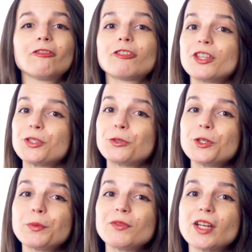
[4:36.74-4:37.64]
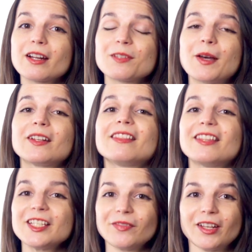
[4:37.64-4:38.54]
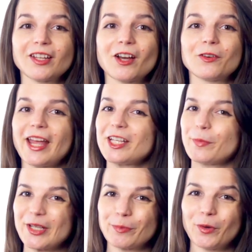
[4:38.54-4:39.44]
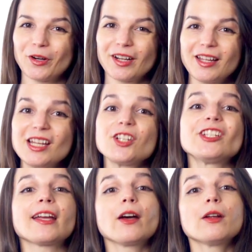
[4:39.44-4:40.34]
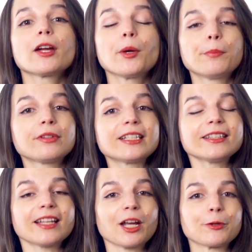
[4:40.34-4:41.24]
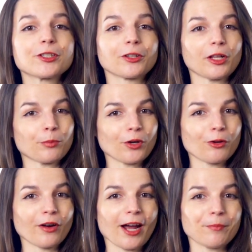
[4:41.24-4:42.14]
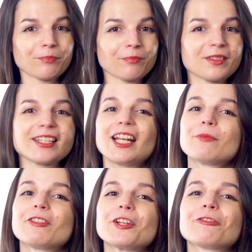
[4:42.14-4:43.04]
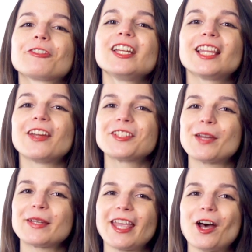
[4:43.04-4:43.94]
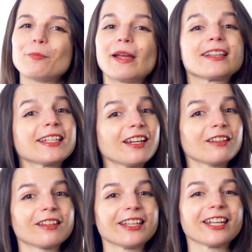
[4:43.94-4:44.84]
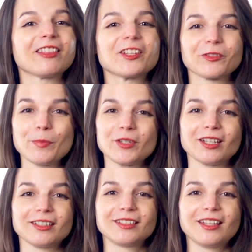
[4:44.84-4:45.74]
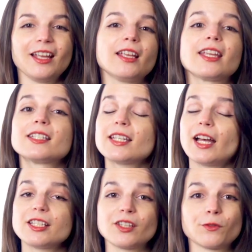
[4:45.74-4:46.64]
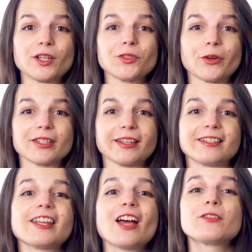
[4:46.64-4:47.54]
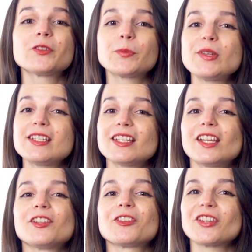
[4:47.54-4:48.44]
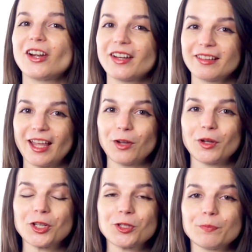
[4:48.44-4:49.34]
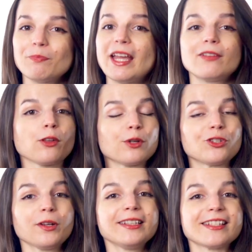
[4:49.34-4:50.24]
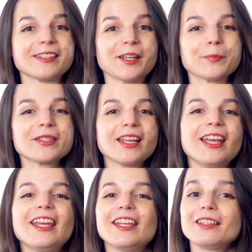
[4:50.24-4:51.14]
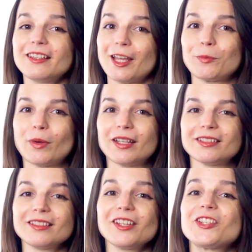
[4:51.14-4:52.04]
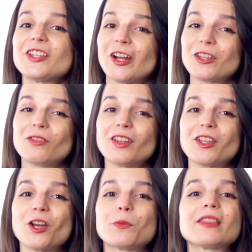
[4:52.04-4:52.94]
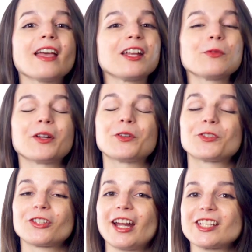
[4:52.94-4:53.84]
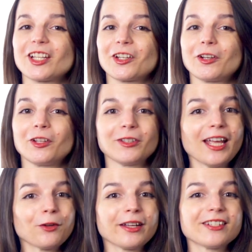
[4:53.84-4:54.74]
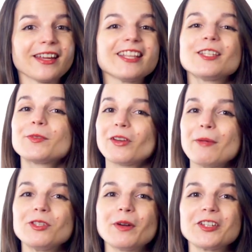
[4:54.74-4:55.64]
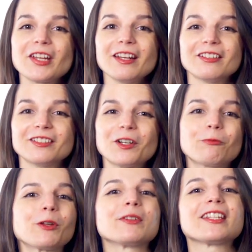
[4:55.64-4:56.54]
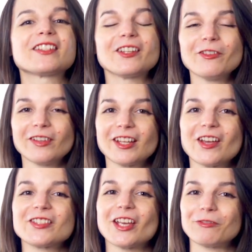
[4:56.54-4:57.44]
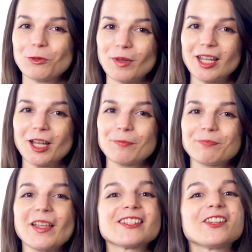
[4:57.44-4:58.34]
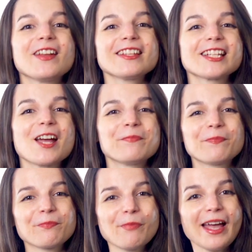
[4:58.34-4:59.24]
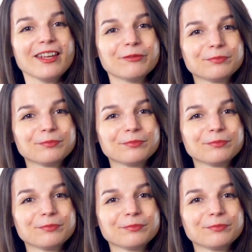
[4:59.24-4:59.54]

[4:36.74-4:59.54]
For the tools we've talked about in this video and much more, check out our complete language learning program. Sign up for your free lifetime account by clicking on the link in the description. Get tons of resources to have you speaking in your target language. And if you enjoyed these tips, hit the like button, share the video with anyone who's trying to learn a new language, and subscribe to our channel. We release new videos every week. I'll see you next time. Bye!